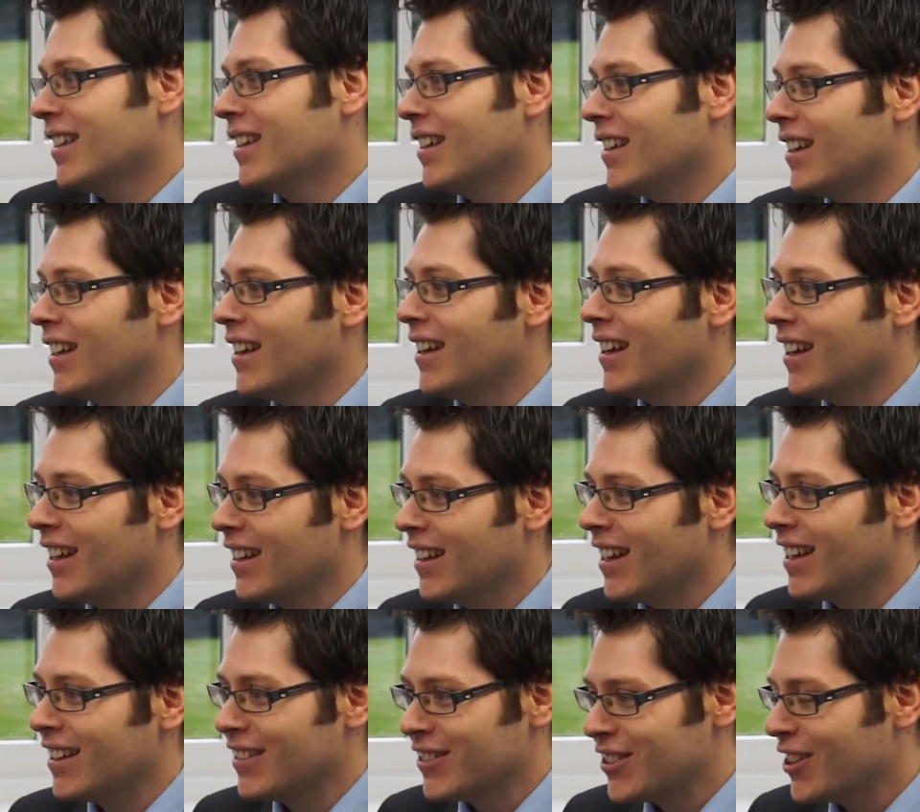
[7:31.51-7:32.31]
Uh,
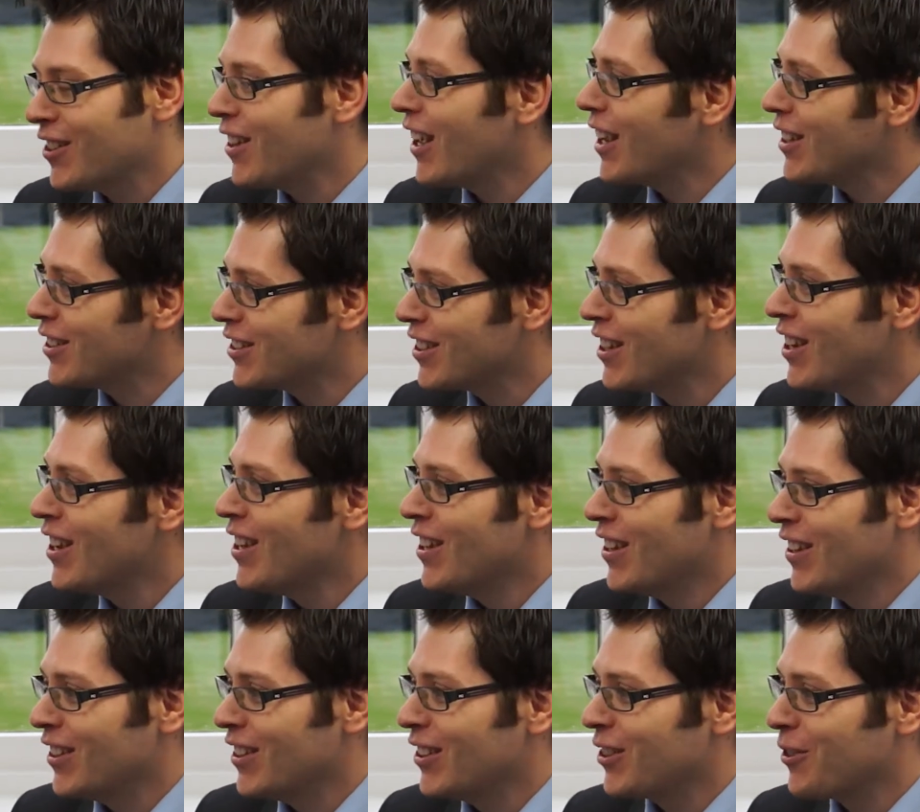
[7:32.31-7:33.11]
and, and so that's
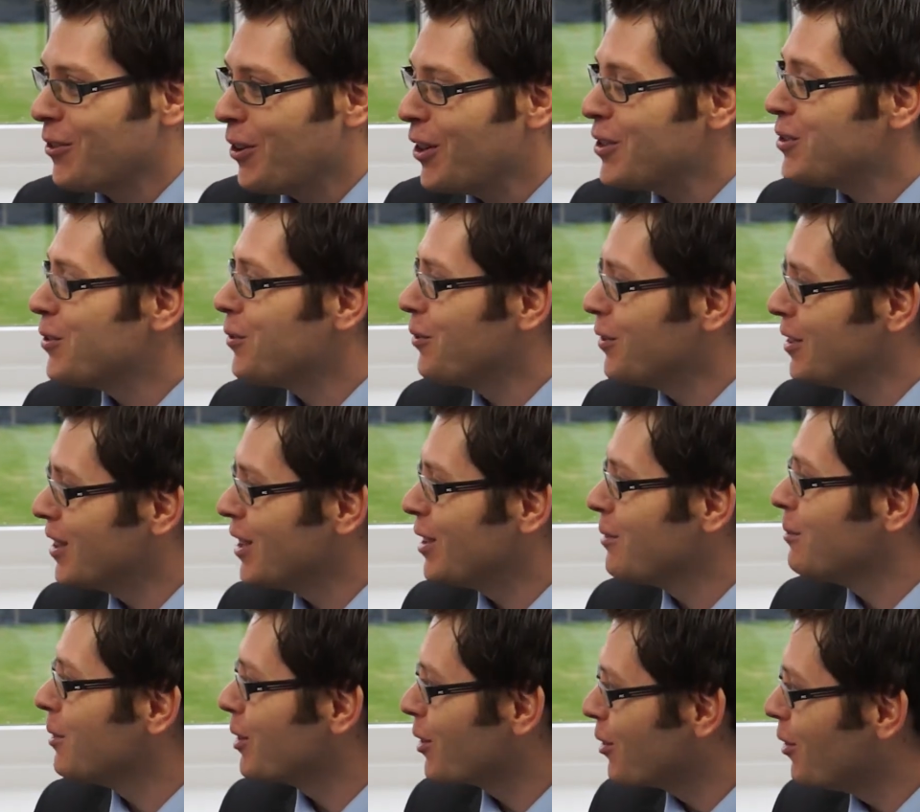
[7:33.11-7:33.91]
quite
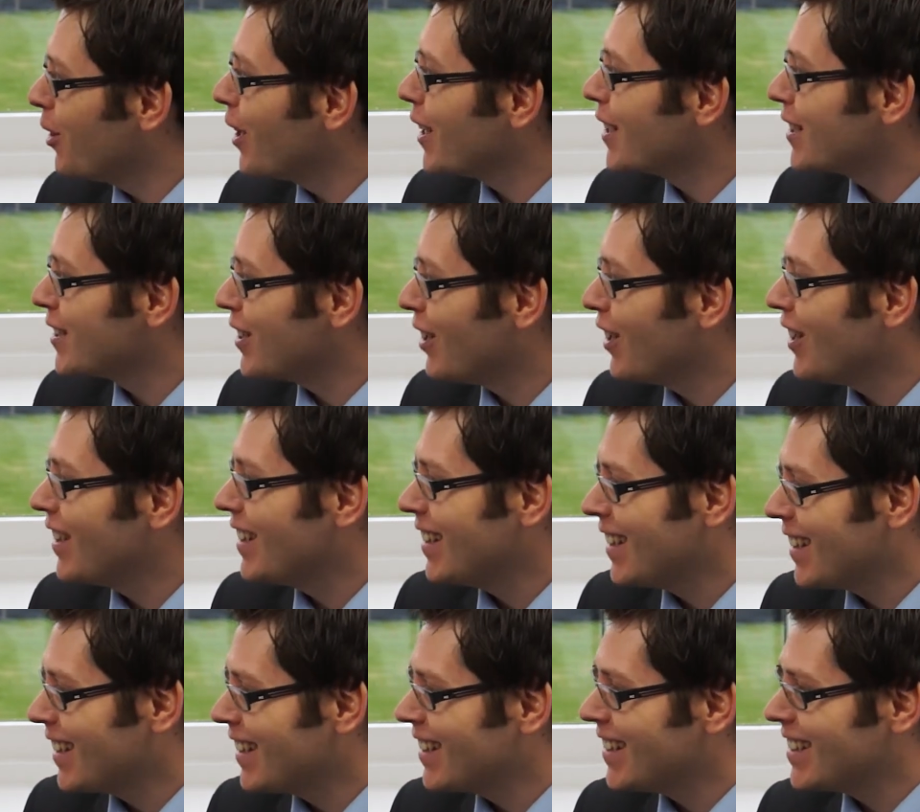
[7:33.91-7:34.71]
daunting but quite
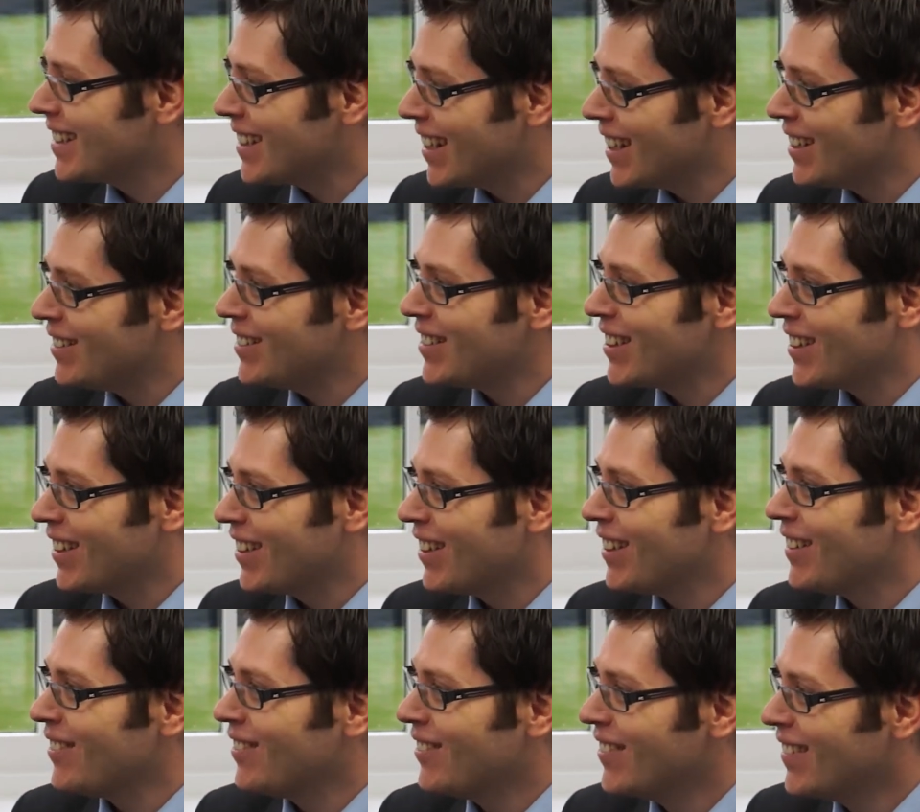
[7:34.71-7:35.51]
exciting at the same time.
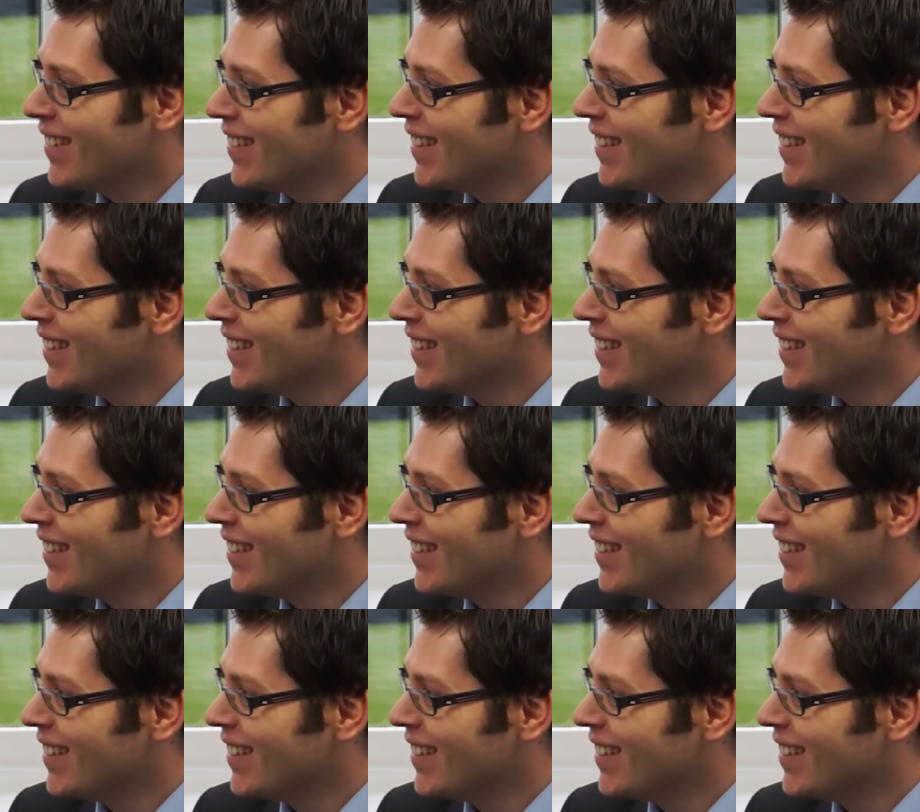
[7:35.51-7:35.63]
So I take